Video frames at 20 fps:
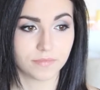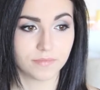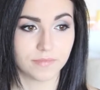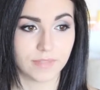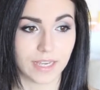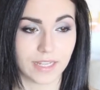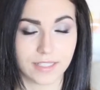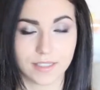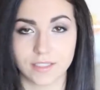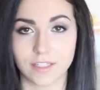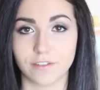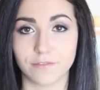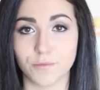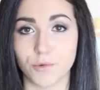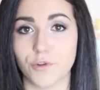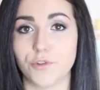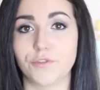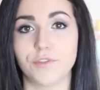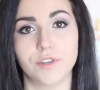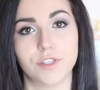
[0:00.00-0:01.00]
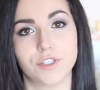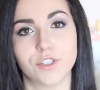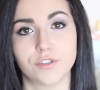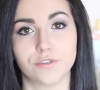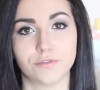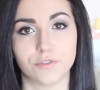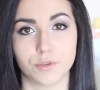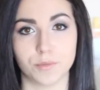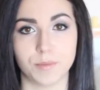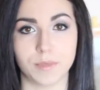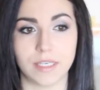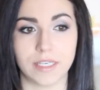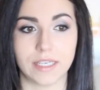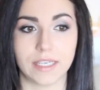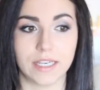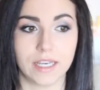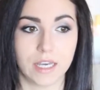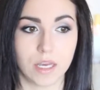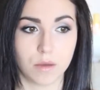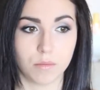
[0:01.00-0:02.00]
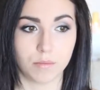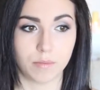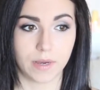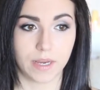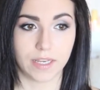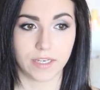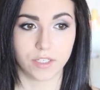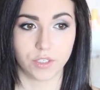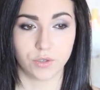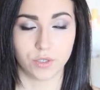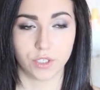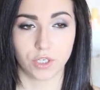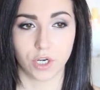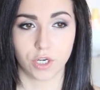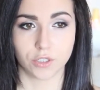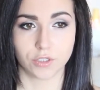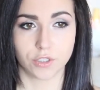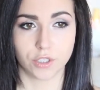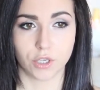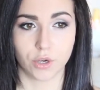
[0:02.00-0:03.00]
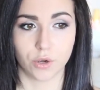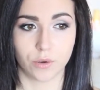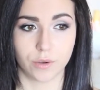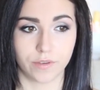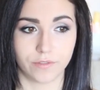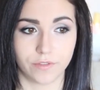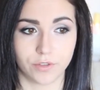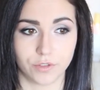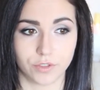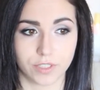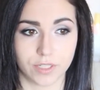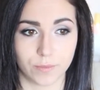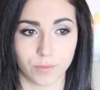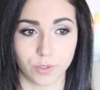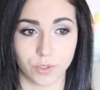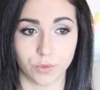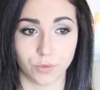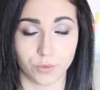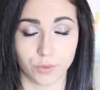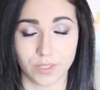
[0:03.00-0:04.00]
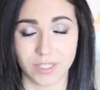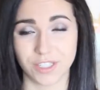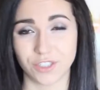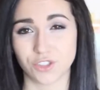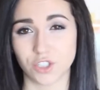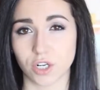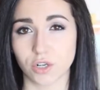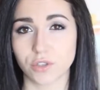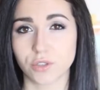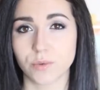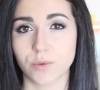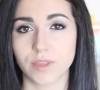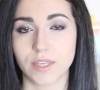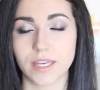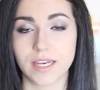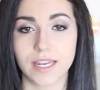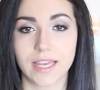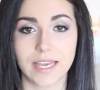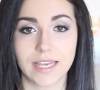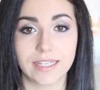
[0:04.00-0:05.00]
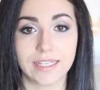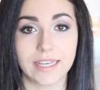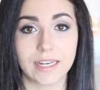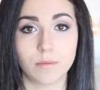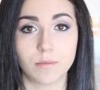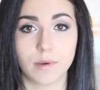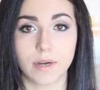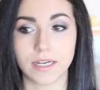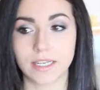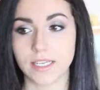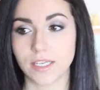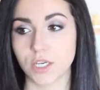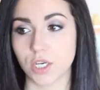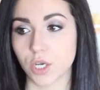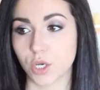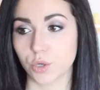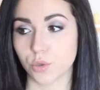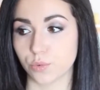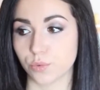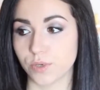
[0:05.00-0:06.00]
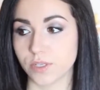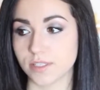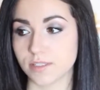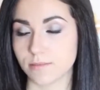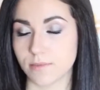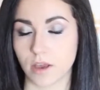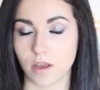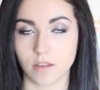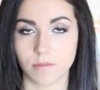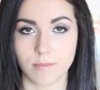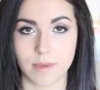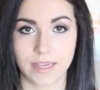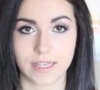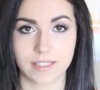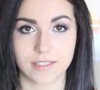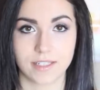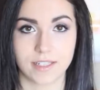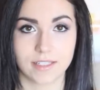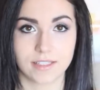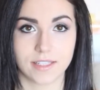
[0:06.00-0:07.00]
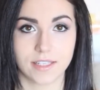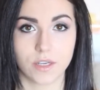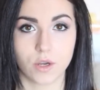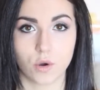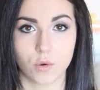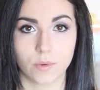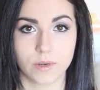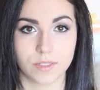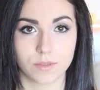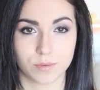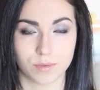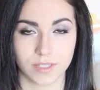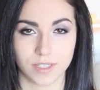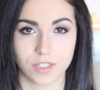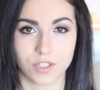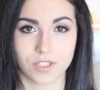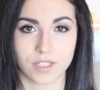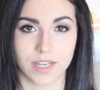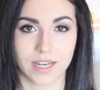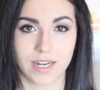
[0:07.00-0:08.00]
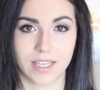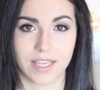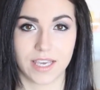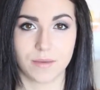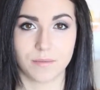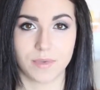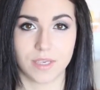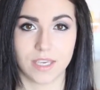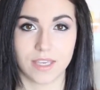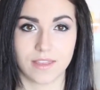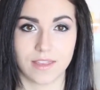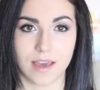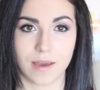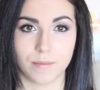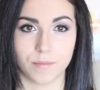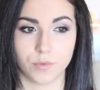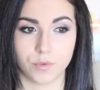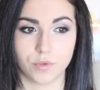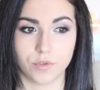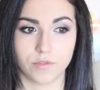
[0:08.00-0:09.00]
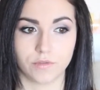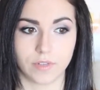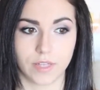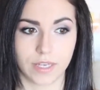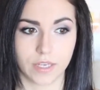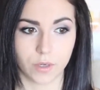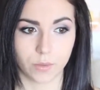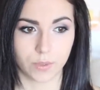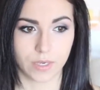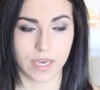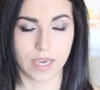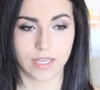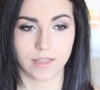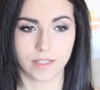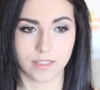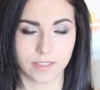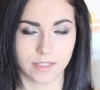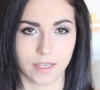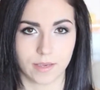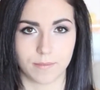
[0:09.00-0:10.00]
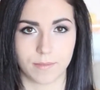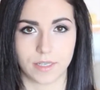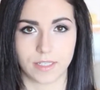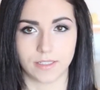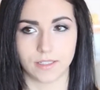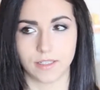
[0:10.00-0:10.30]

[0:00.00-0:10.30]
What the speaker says: that's enough motivation for me. But you can also, if you're someone who really struggles with it, get a buddy, read some health magazines. They always really just kind of get me in that mood of like, okay, let's get my